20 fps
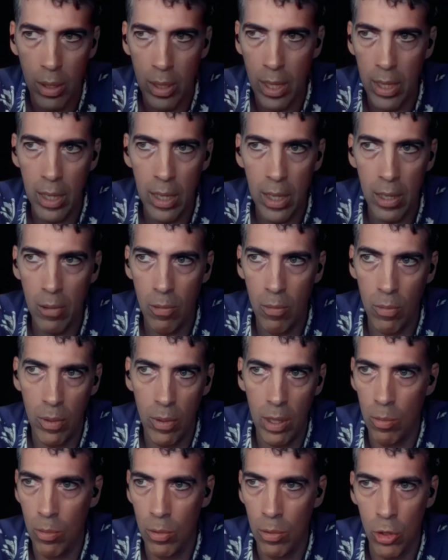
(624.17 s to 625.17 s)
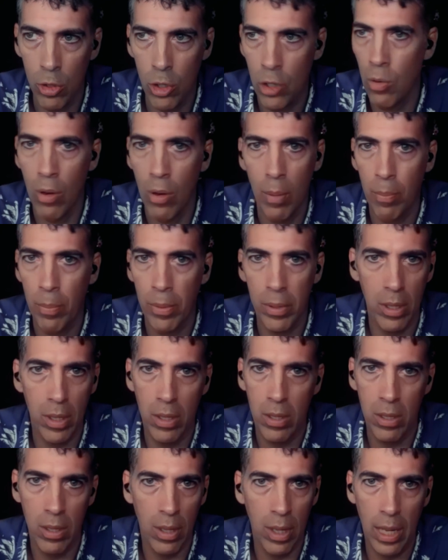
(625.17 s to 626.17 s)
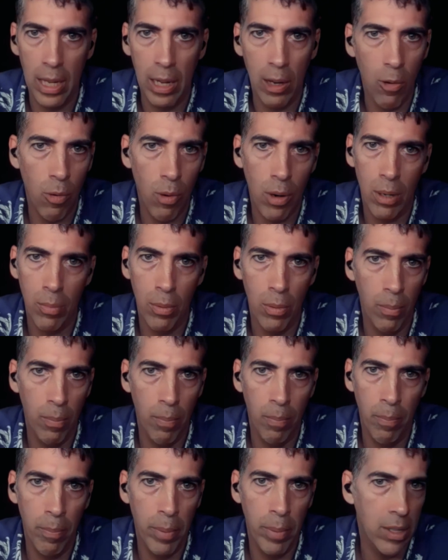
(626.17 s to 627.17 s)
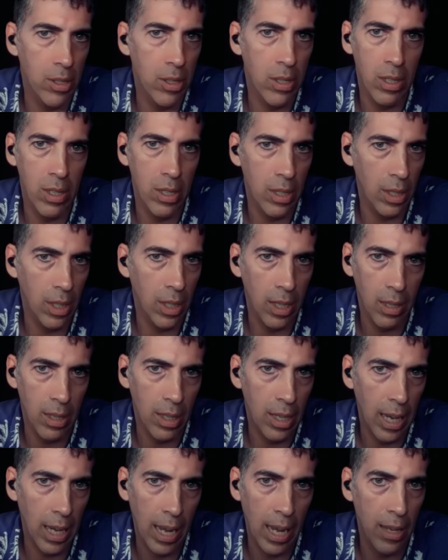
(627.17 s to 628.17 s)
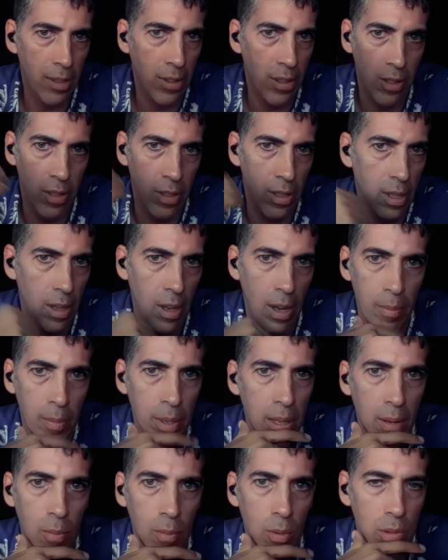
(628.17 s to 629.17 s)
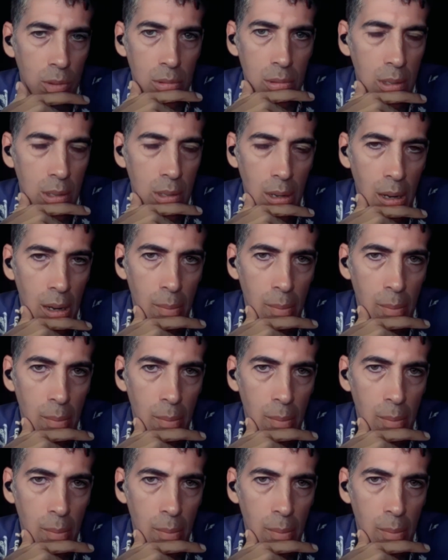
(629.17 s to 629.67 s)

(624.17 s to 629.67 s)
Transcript: and then he he would show up with these incredible busts and casts and stuff. I mean, it was